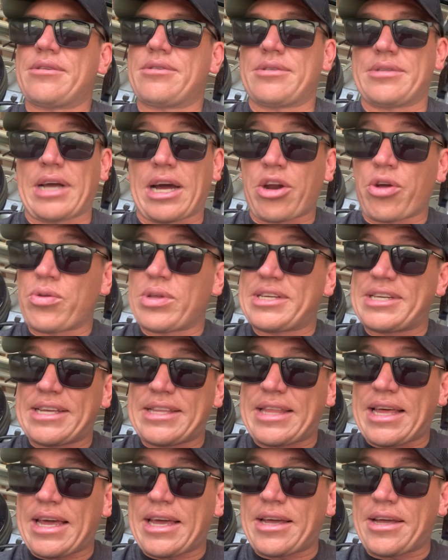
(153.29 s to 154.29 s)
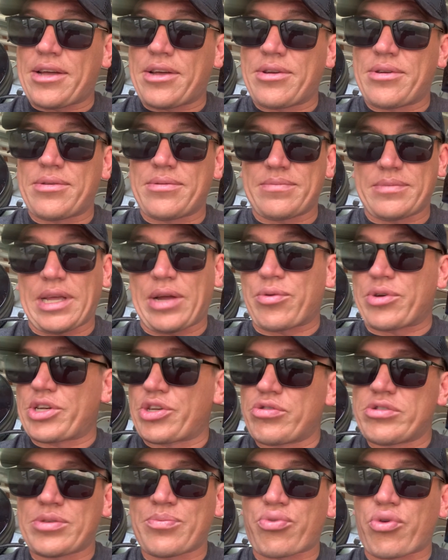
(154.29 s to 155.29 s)
not only did they, they were
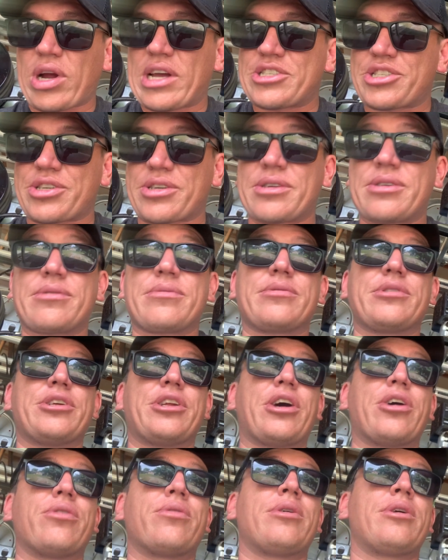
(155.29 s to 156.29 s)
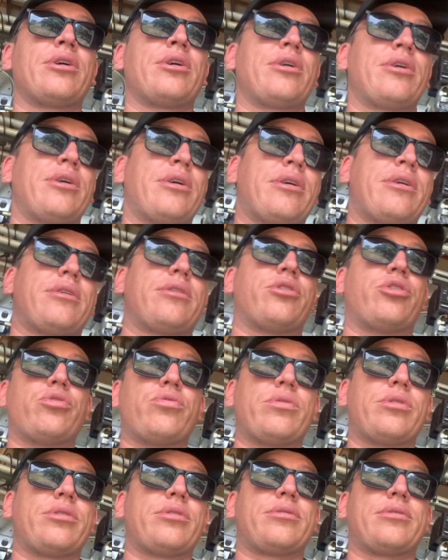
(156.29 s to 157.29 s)
using pressure, you know,
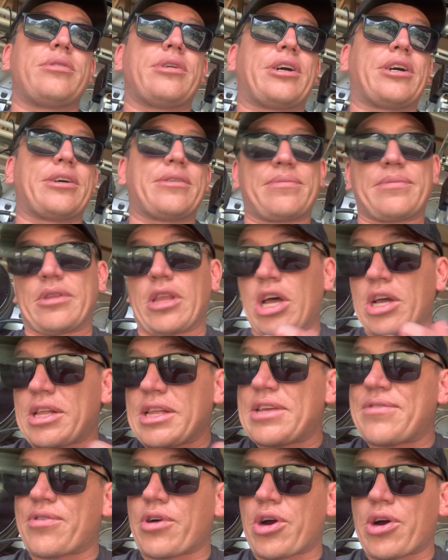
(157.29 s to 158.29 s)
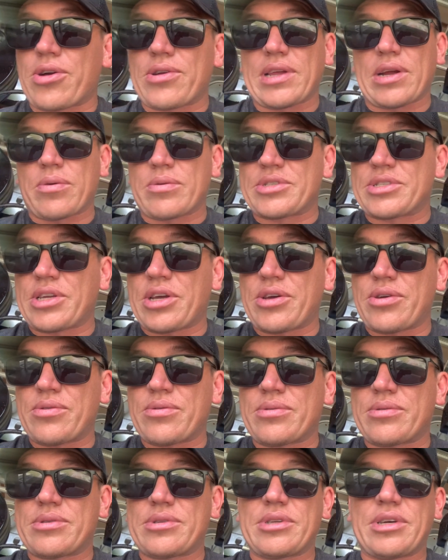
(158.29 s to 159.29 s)
who, uh, luckily for her, there was
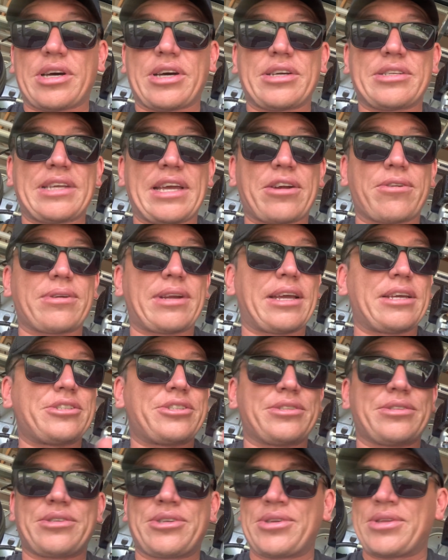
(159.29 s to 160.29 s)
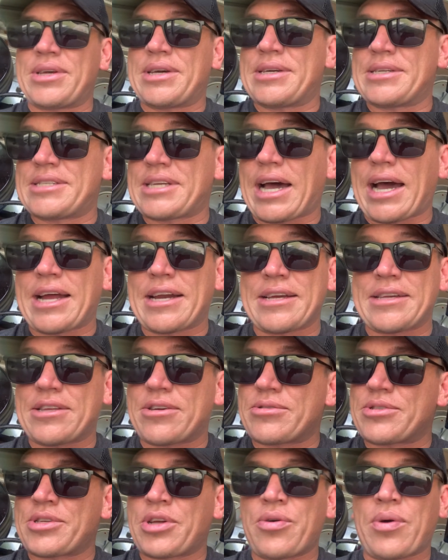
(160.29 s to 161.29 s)
no uh, degradation to the siding. There
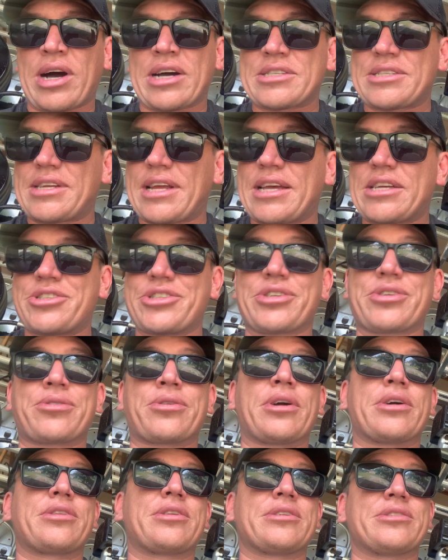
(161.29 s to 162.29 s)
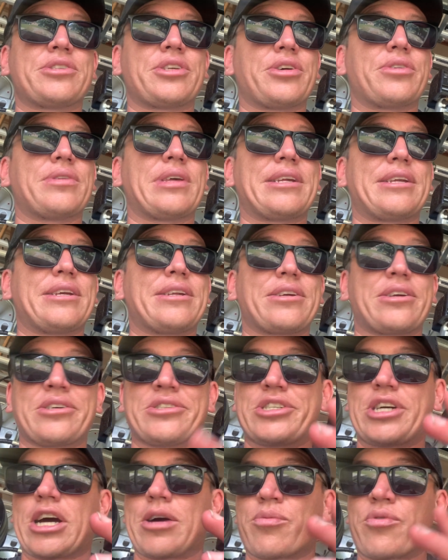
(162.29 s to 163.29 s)
was no oxidation or nothing. So they did a
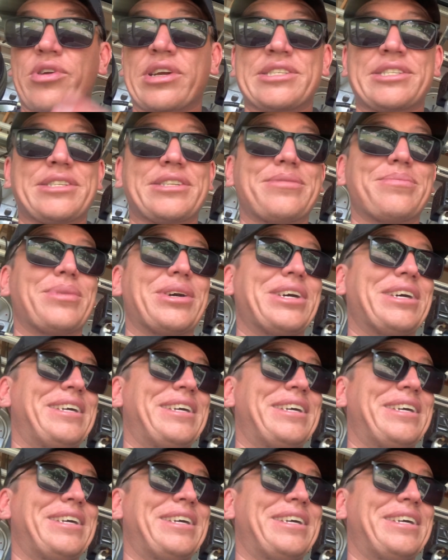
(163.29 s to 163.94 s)
good job rinsing, but